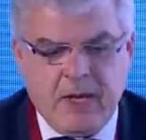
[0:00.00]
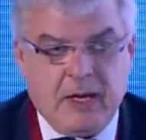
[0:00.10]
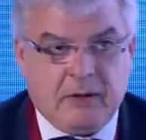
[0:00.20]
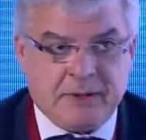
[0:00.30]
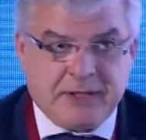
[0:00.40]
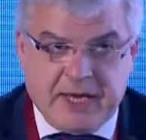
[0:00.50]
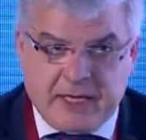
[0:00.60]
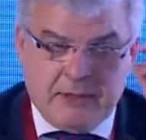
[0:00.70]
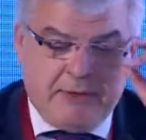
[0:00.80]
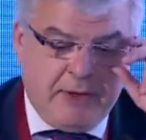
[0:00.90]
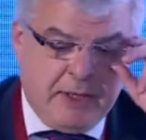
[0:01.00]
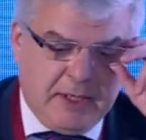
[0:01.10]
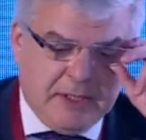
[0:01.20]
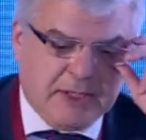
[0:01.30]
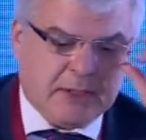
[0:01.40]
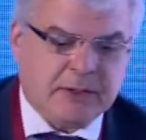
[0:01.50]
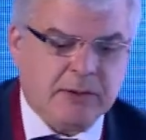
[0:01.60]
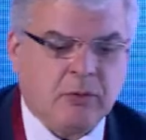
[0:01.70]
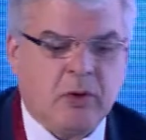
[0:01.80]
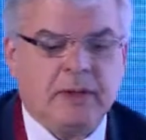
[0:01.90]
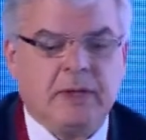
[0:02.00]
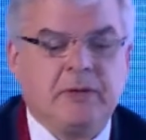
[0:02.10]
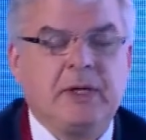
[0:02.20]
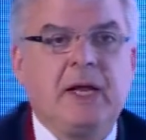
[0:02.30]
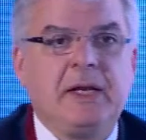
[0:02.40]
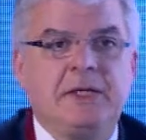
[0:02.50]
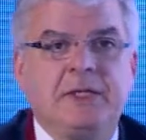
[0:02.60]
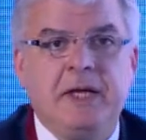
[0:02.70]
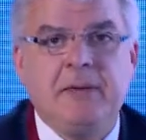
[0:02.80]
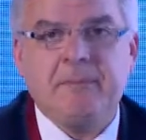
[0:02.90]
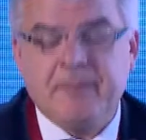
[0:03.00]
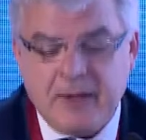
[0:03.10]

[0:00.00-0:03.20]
Now, the second thing is the so-called Endocarditis Team,